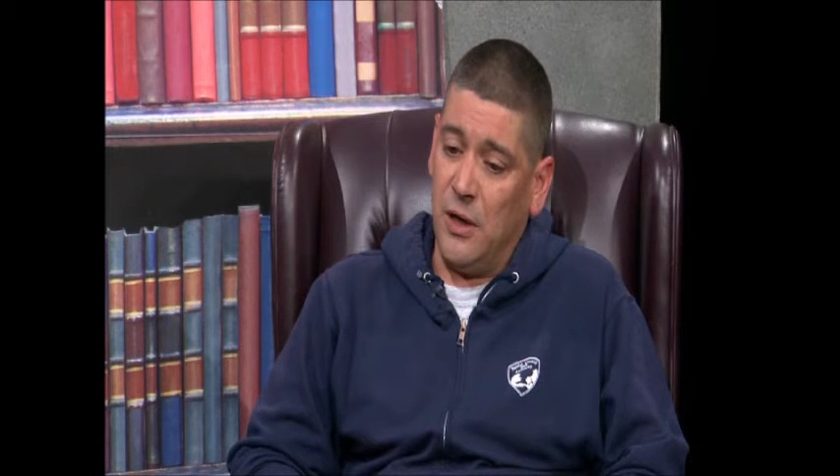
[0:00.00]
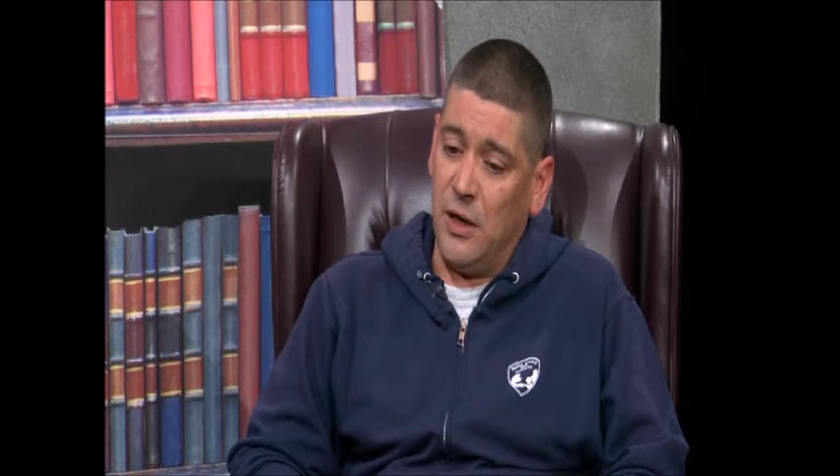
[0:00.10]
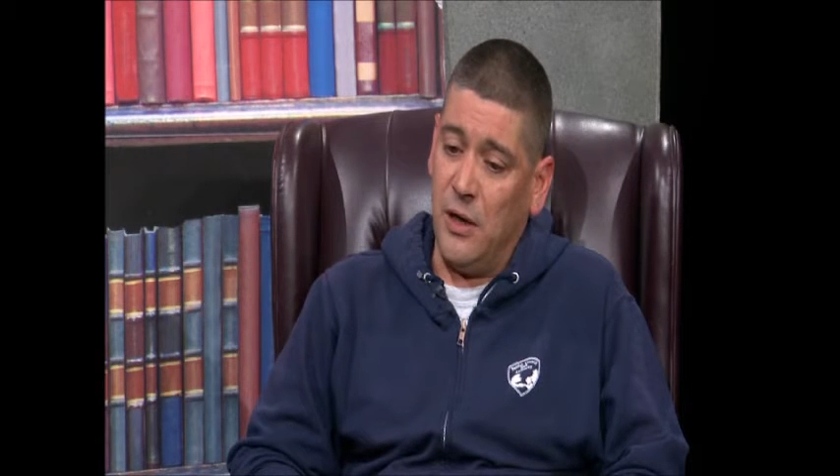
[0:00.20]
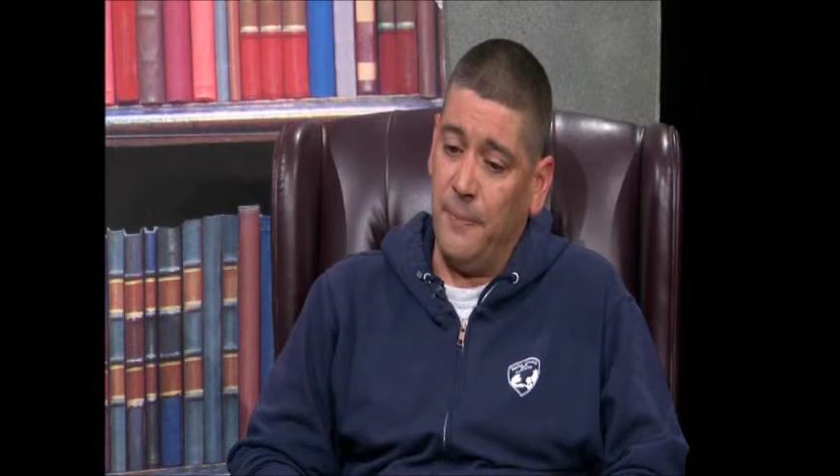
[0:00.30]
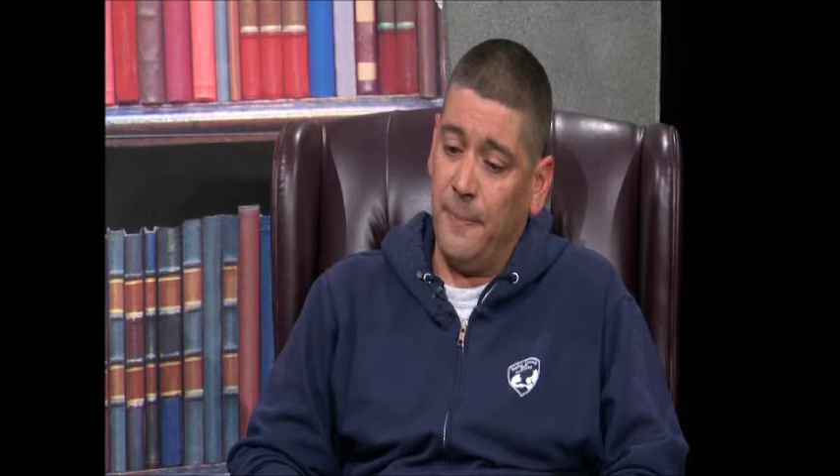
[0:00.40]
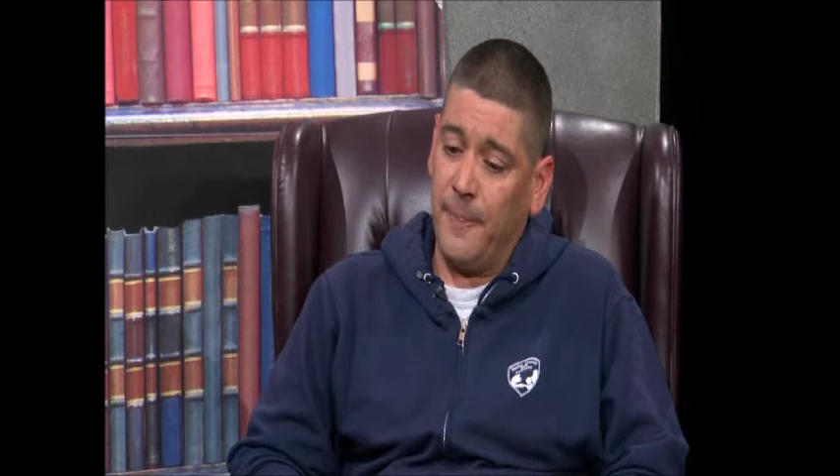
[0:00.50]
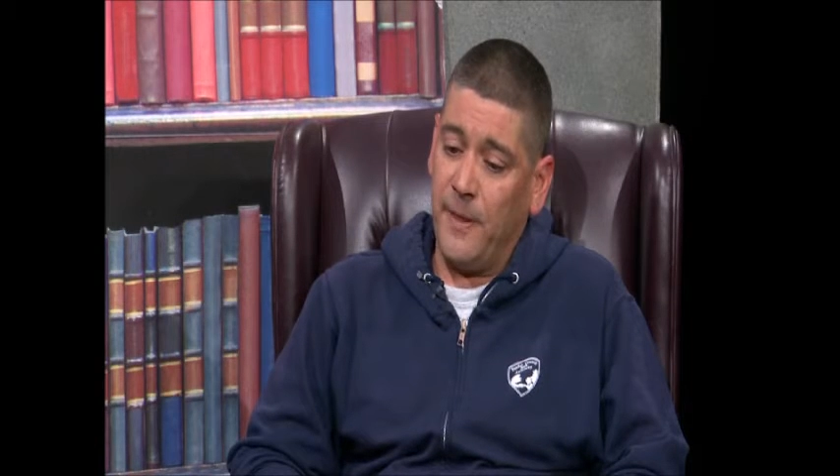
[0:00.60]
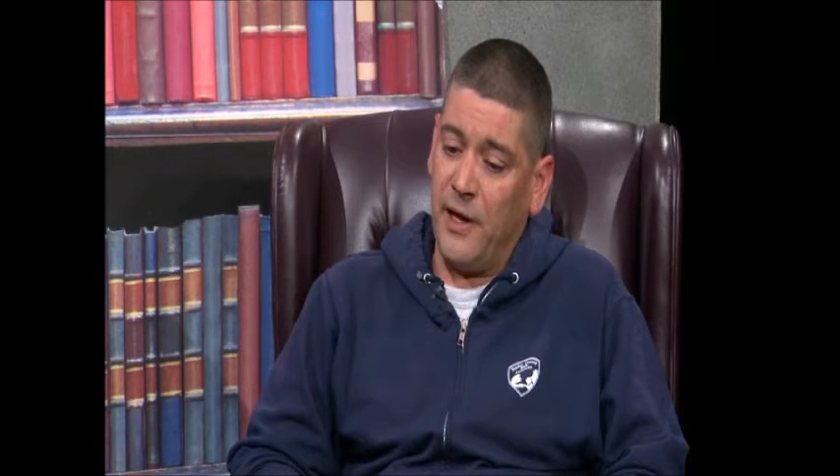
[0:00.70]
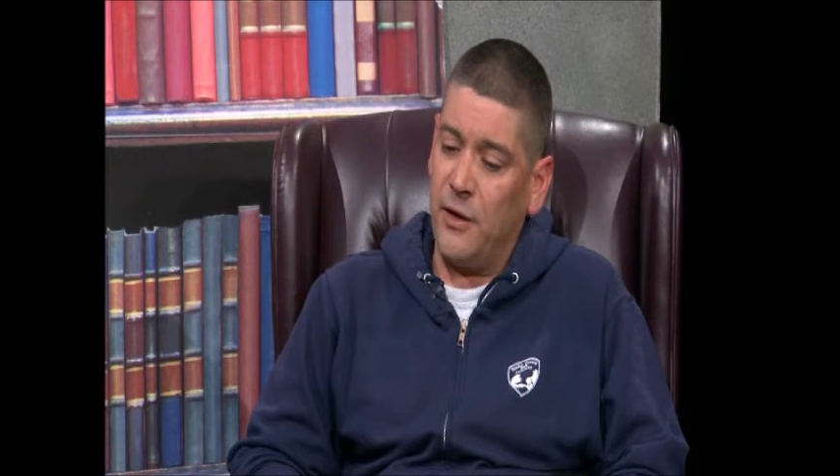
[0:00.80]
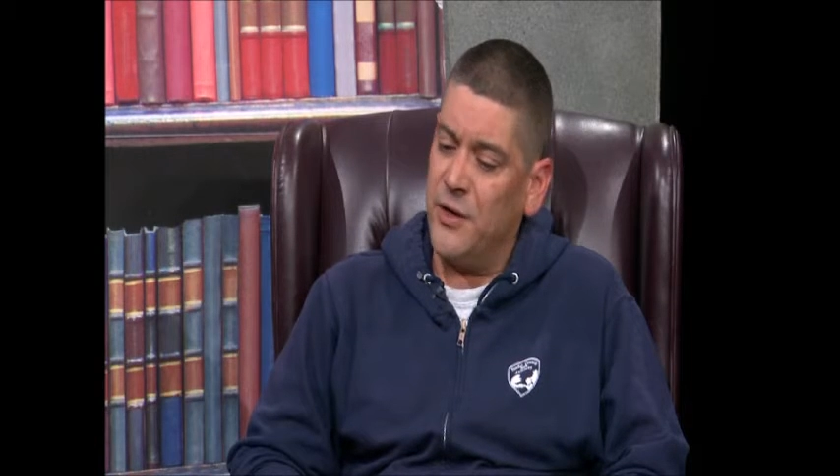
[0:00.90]
Um,
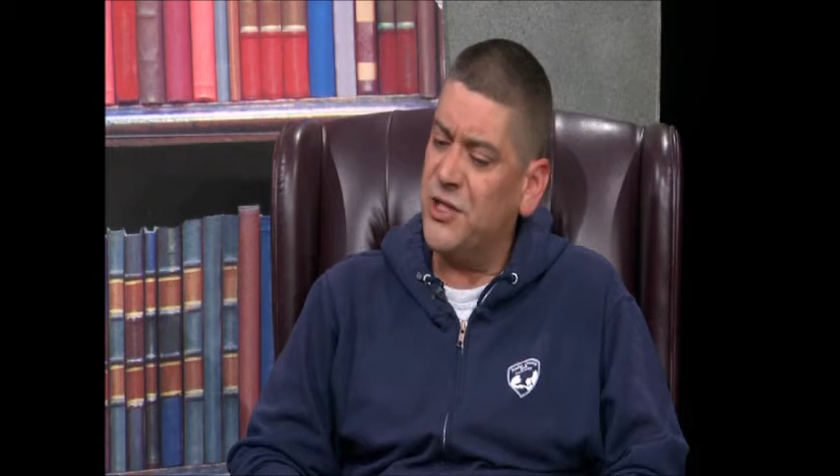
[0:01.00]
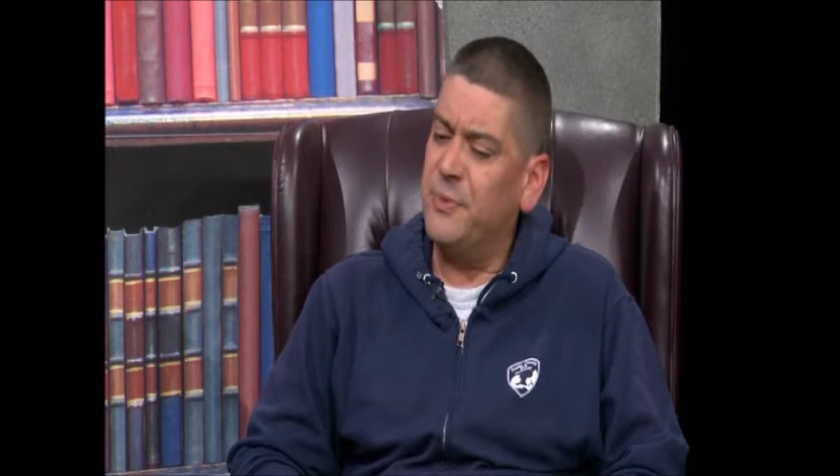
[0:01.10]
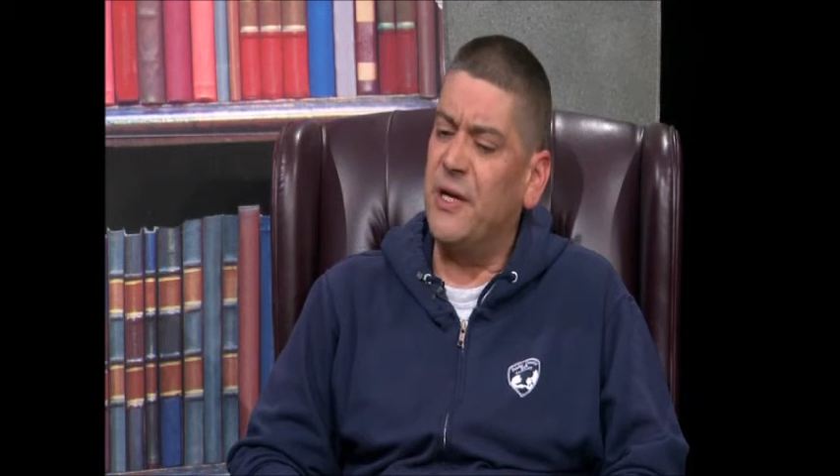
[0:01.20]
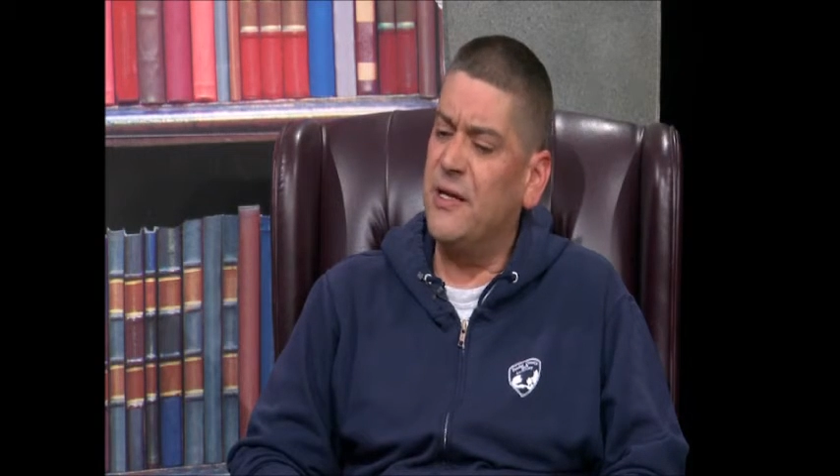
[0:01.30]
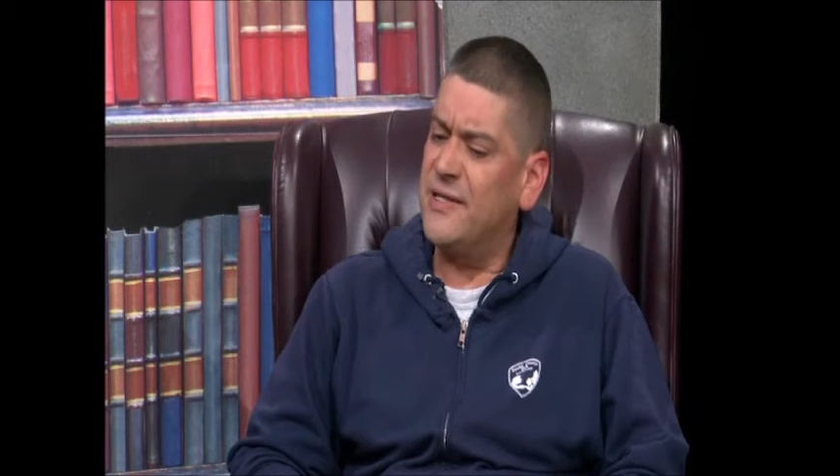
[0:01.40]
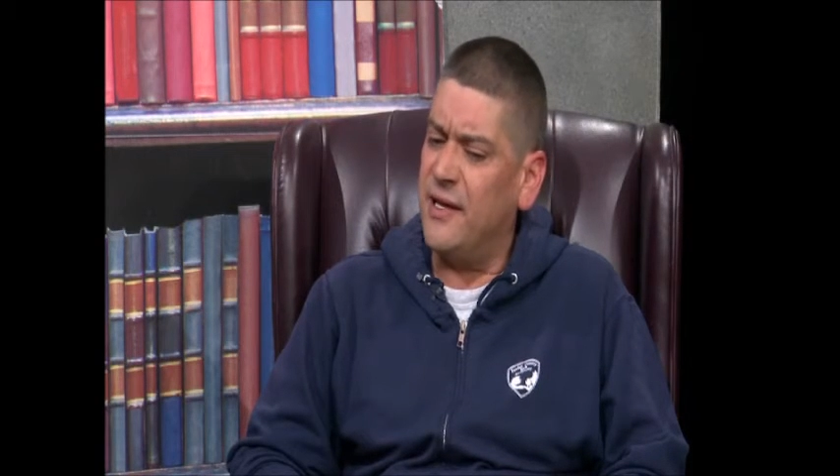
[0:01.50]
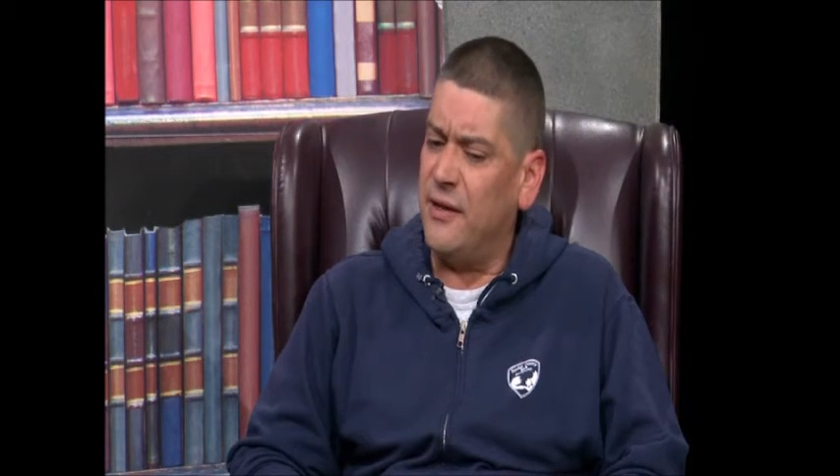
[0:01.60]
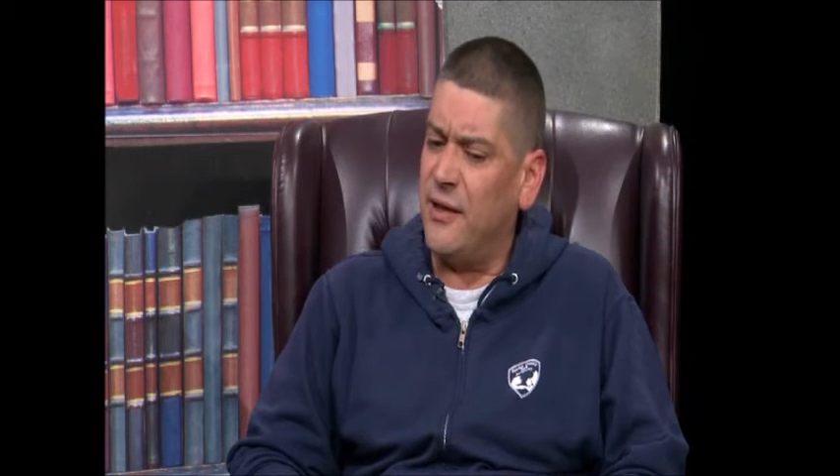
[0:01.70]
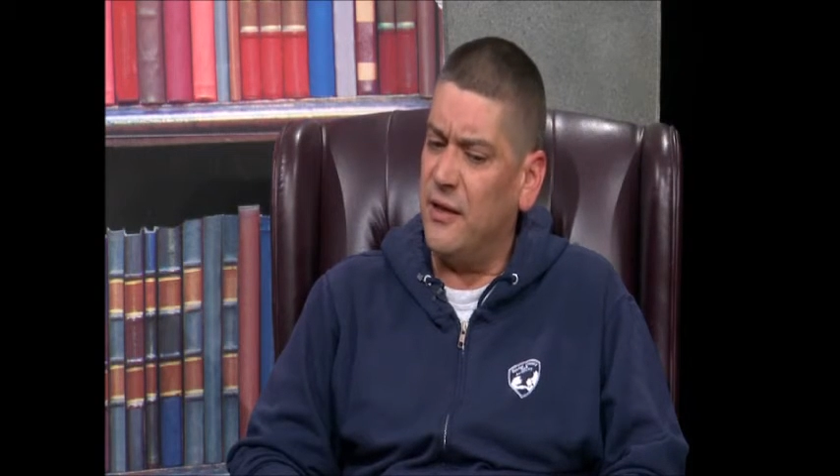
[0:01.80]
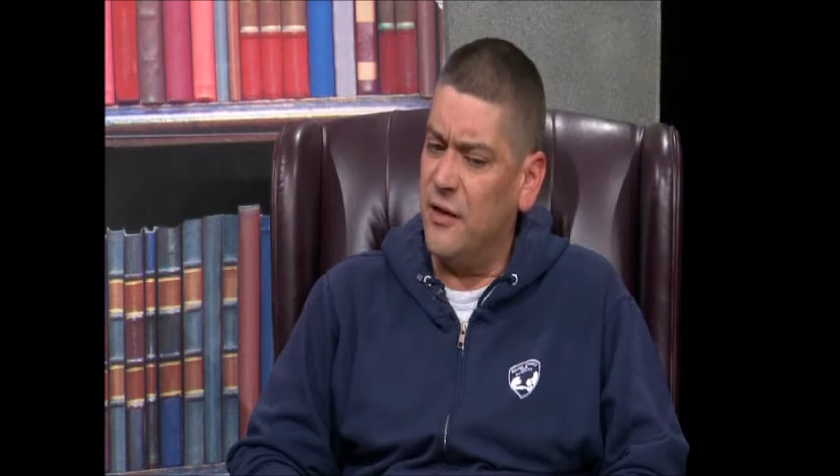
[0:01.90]
and also because they,
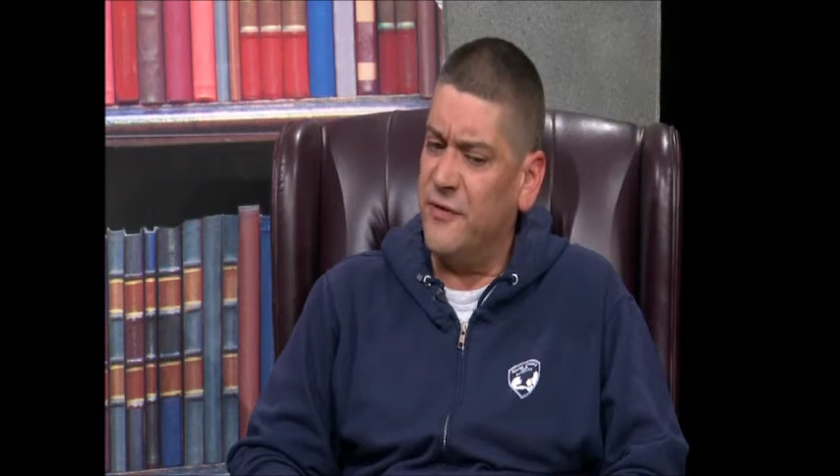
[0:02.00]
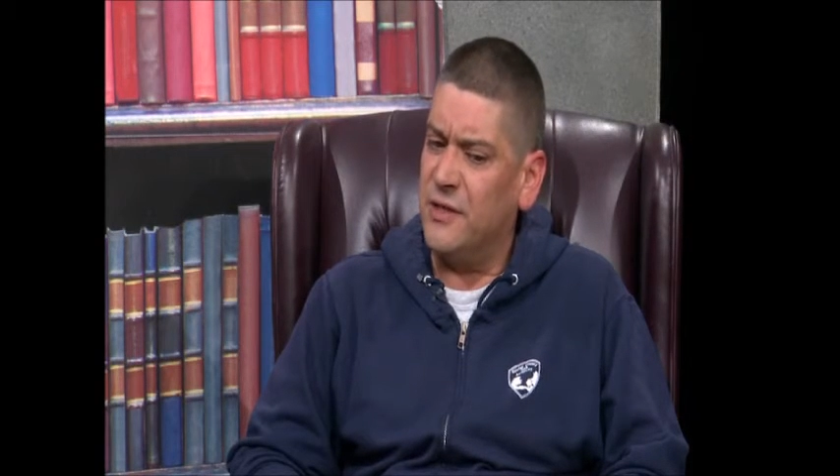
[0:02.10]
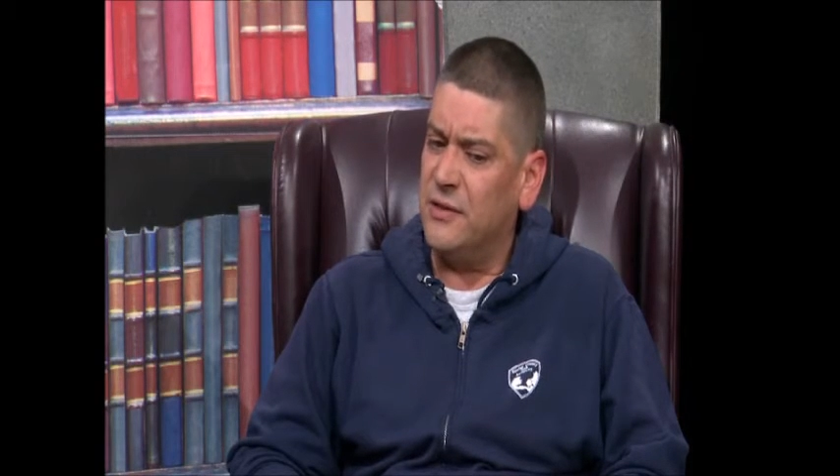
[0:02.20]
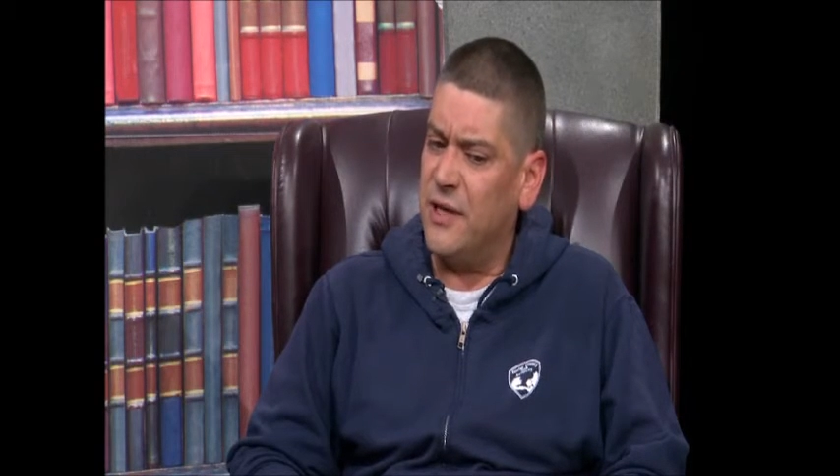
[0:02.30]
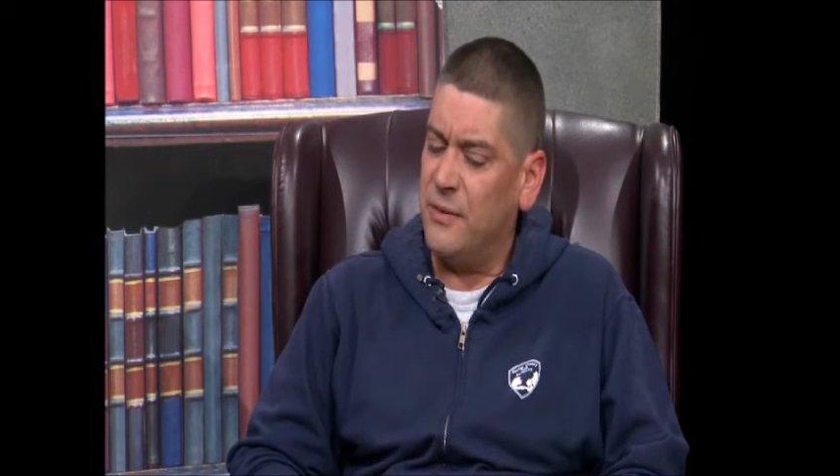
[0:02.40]
they lived in,